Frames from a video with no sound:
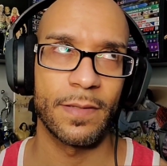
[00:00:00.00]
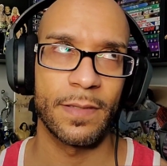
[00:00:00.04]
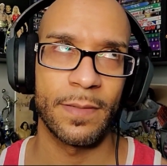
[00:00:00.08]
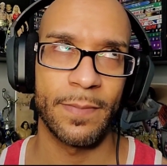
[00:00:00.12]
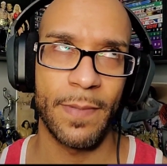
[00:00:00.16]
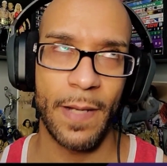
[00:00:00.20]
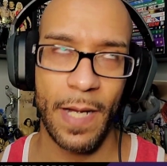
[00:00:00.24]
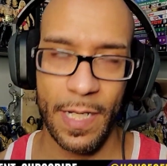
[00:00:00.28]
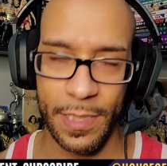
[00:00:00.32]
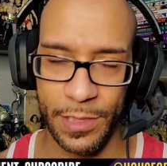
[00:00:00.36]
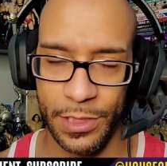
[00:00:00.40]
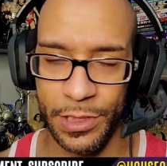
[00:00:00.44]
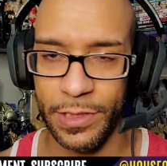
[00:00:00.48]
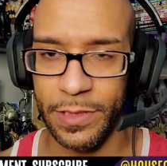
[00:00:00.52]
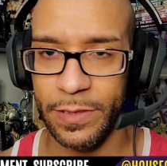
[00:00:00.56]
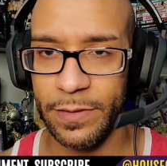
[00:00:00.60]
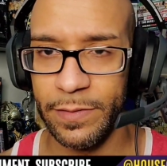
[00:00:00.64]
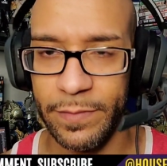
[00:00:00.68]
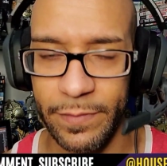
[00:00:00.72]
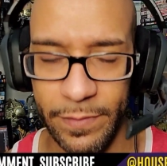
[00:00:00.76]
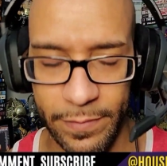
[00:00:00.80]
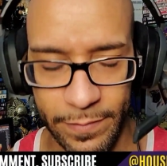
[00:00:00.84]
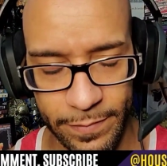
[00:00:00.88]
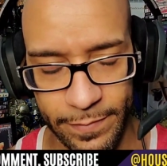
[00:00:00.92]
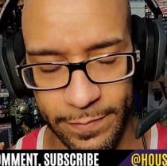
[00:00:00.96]
Apache,
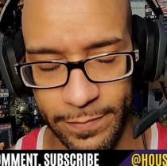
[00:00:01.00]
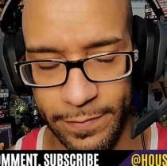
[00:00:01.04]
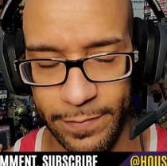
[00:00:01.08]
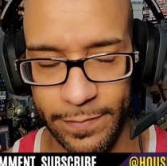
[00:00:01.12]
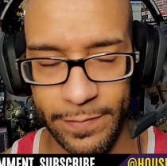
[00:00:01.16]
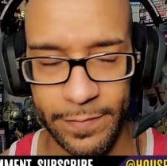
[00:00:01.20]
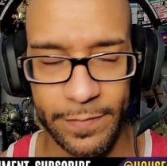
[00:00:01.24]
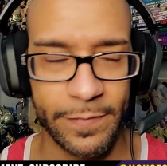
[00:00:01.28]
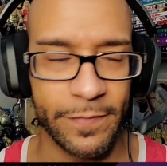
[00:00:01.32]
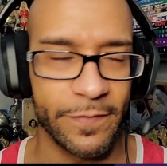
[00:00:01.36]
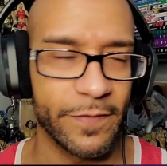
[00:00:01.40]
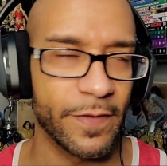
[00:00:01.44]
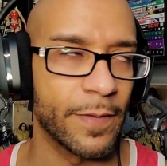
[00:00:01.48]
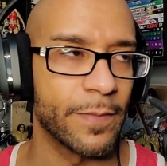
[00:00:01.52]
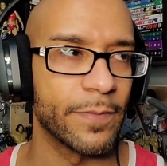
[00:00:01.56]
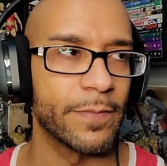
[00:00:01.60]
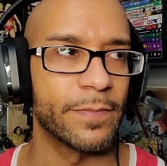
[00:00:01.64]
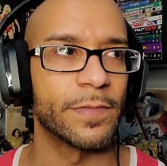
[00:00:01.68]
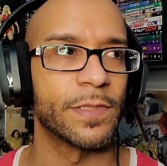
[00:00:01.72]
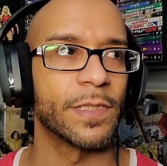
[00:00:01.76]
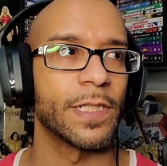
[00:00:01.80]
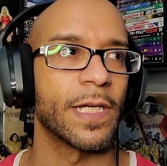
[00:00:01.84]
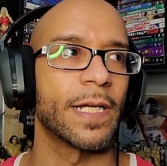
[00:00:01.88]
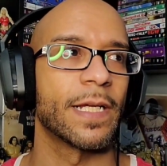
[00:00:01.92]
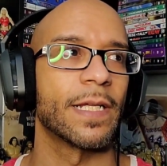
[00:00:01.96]
I'm
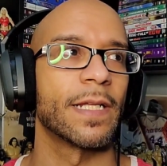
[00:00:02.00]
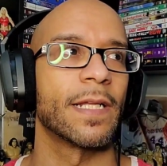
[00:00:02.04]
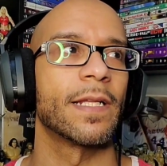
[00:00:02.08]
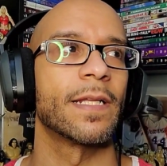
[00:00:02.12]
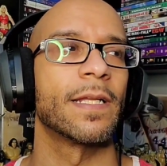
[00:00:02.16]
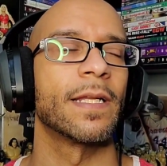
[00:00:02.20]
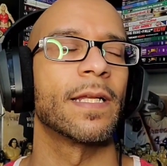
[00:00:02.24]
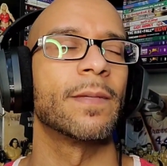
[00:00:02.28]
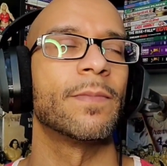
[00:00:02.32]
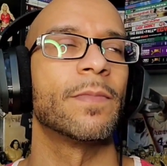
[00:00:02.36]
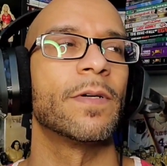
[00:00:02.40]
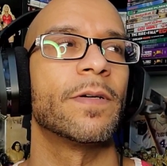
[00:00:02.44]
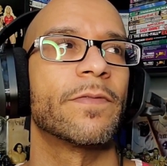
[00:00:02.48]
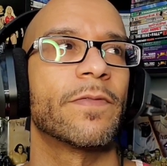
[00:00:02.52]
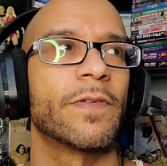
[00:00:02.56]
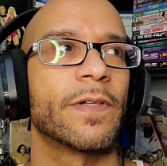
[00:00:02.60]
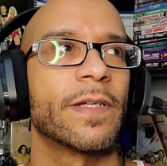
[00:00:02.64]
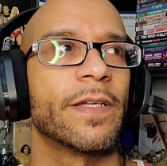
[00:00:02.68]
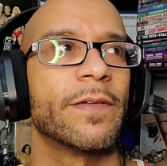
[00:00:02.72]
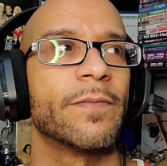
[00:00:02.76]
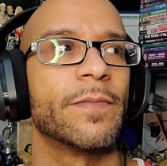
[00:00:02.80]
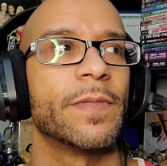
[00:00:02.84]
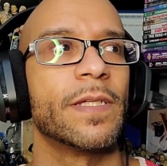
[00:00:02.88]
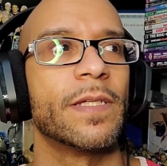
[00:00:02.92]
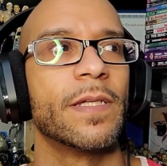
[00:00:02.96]
jacking that name up,
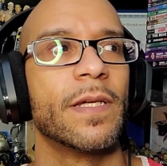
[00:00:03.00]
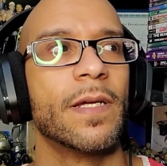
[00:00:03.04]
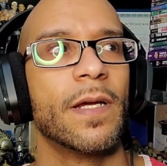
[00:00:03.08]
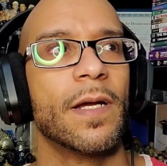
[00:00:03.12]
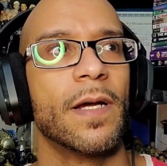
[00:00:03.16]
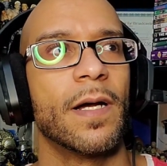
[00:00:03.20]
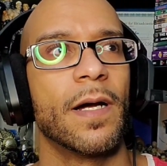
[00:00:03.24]
forgive me.